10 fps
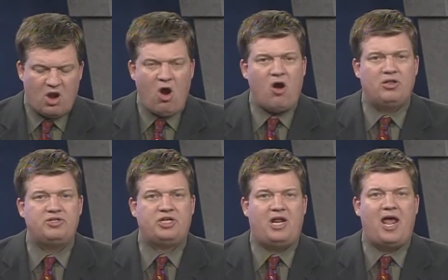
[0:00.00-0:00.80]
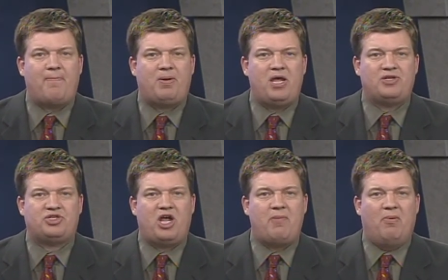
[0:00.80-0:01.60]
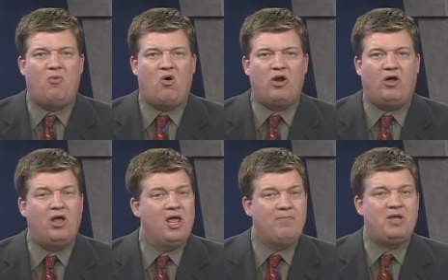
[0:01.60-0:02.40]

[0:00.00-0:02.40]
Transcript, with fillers: Harlingen at PSJ Memorial.